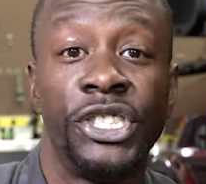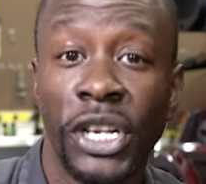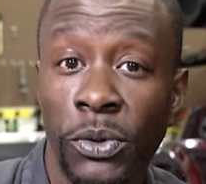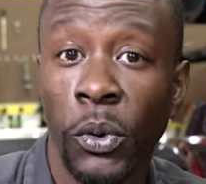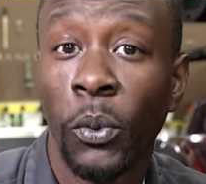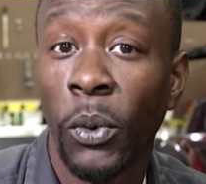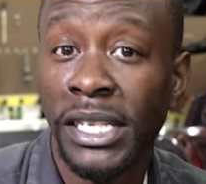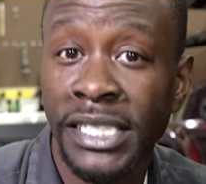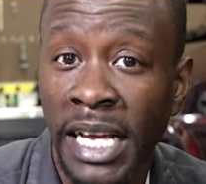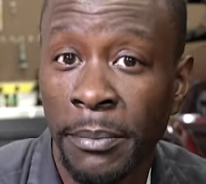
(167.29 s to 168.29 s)
general
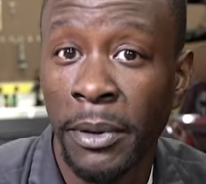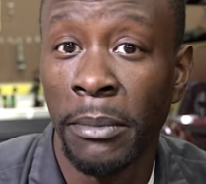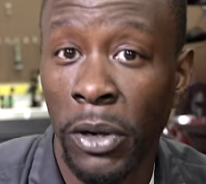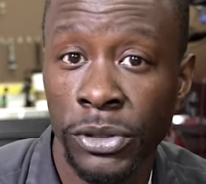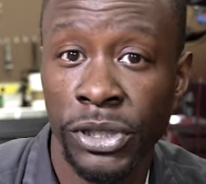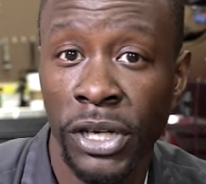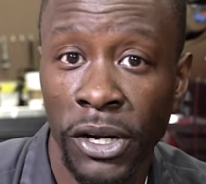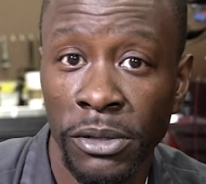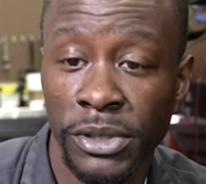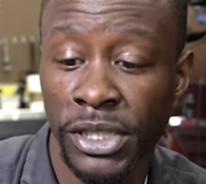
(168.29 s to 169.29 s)
one-step in most
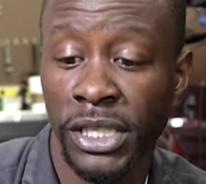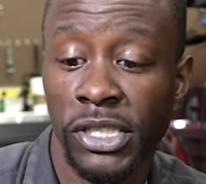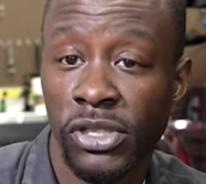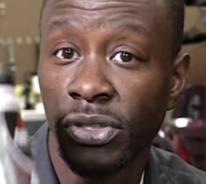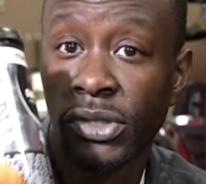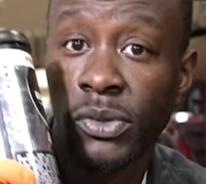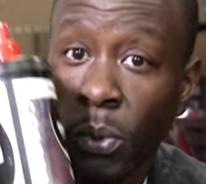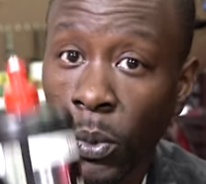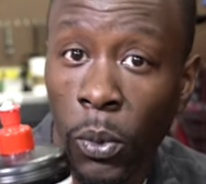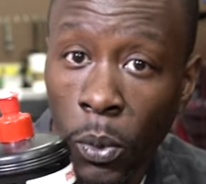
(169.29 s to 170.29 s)
terms is
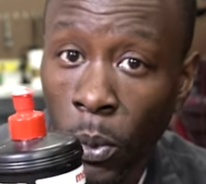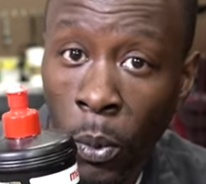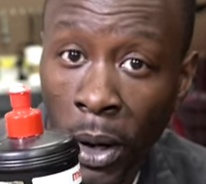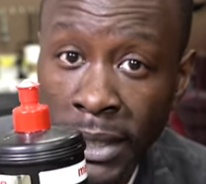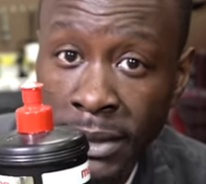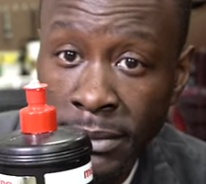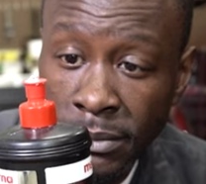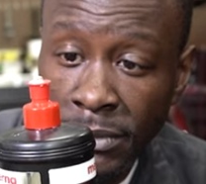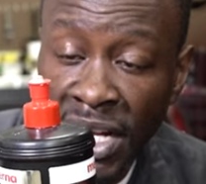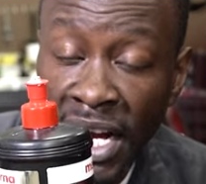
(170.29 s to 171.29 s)
one
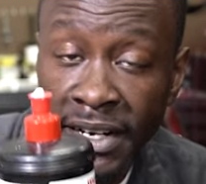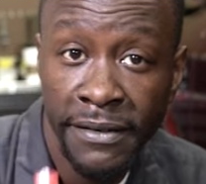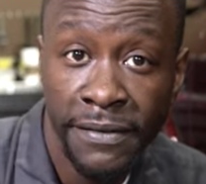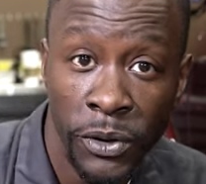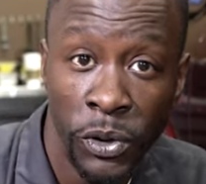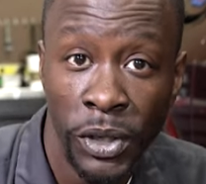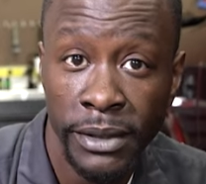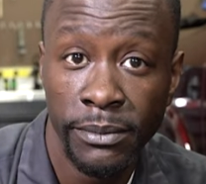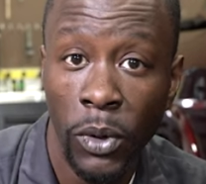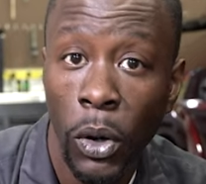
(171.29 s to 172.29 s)
cutting
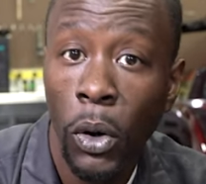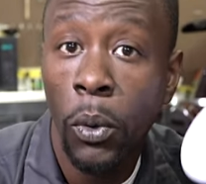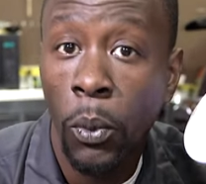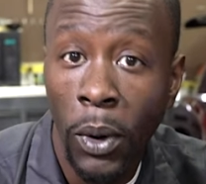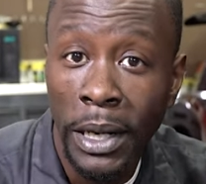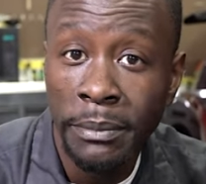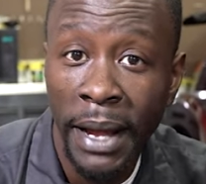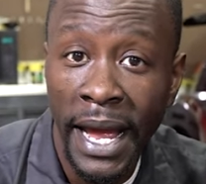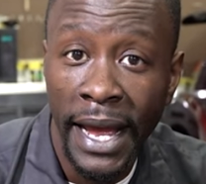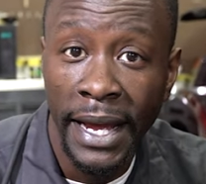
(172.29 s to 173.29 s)
fluid, one
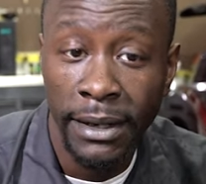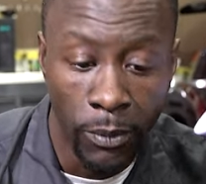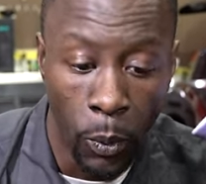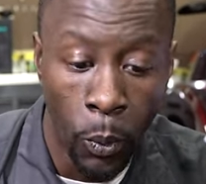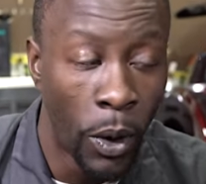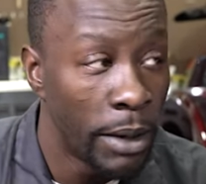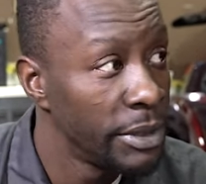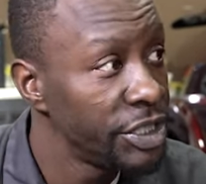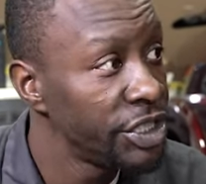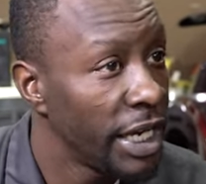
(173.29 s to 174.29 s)
pad, one
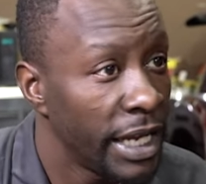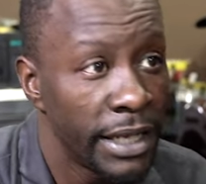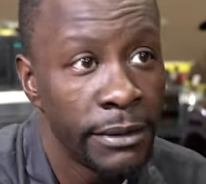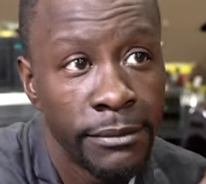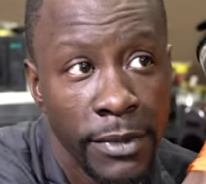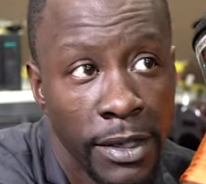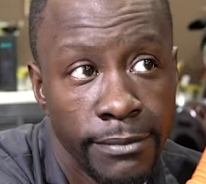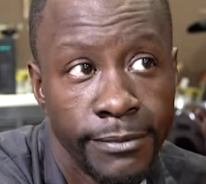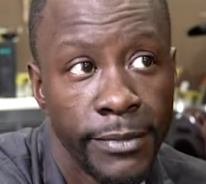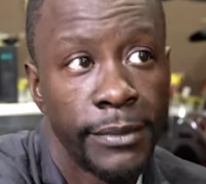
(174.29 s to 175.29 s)
machine,
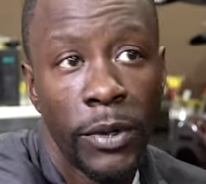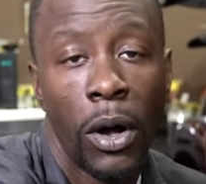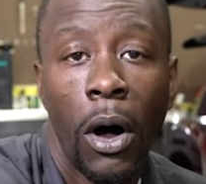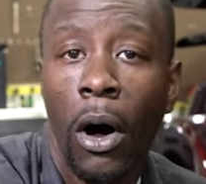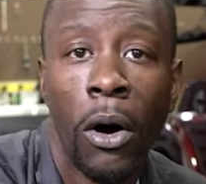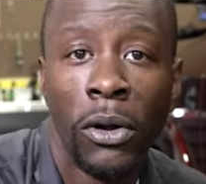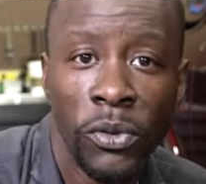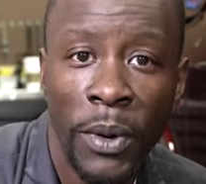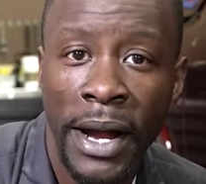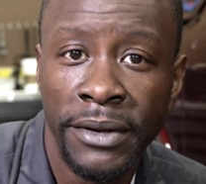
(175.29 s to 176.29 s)

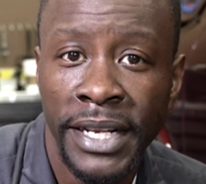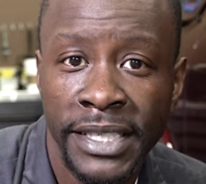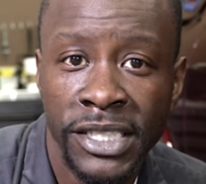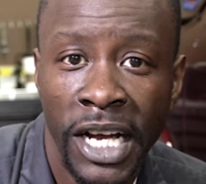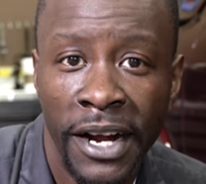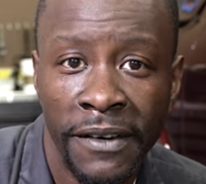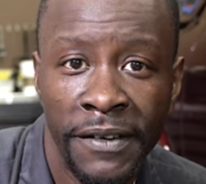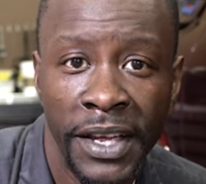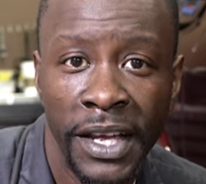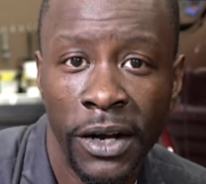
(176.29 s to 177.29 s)
all around the entire
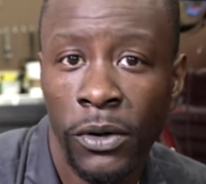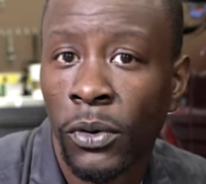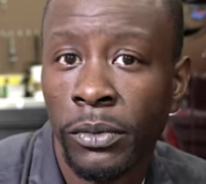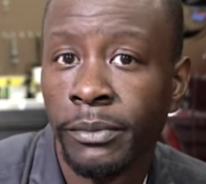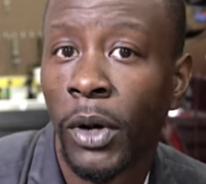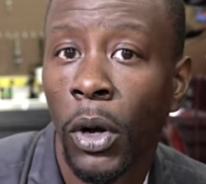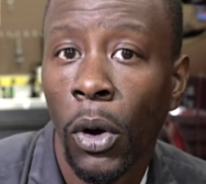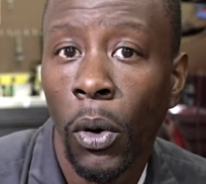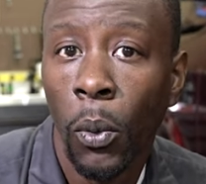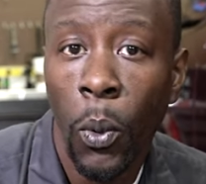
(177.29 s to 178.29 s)
vehicle.
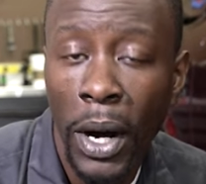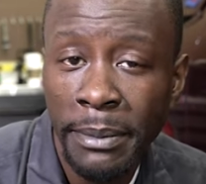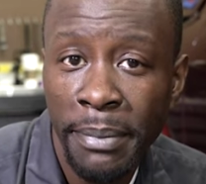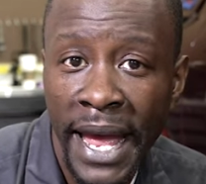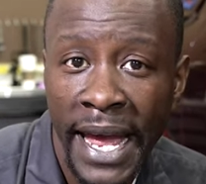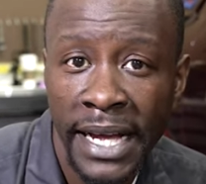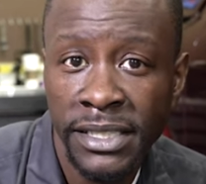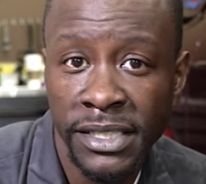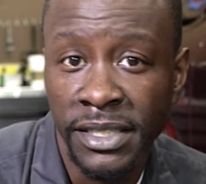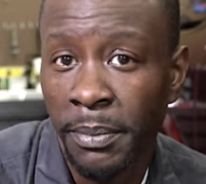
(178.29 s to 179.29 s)
One
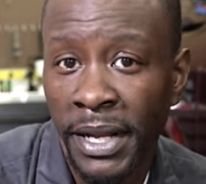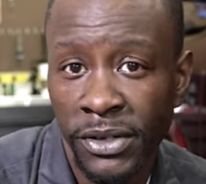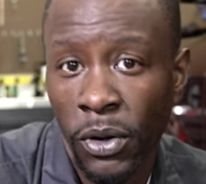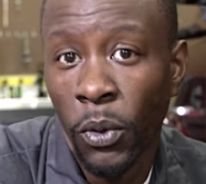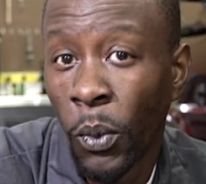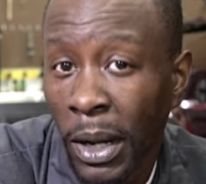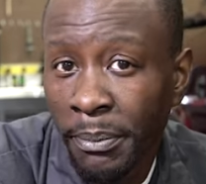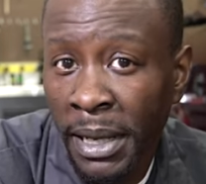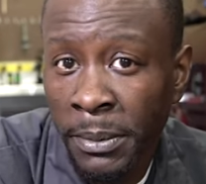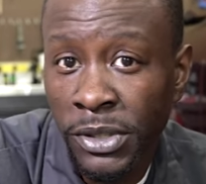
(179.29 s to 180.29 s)
pass, depending on
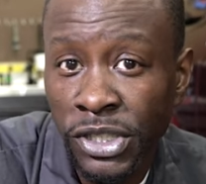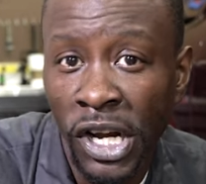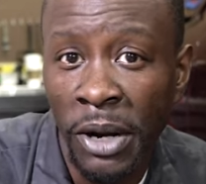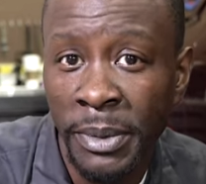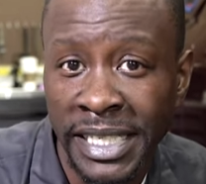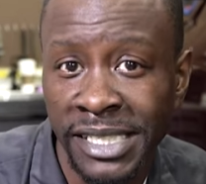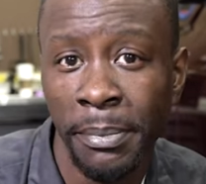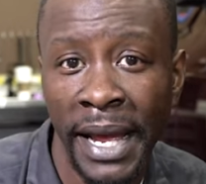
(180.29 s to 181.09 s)
what people determine as a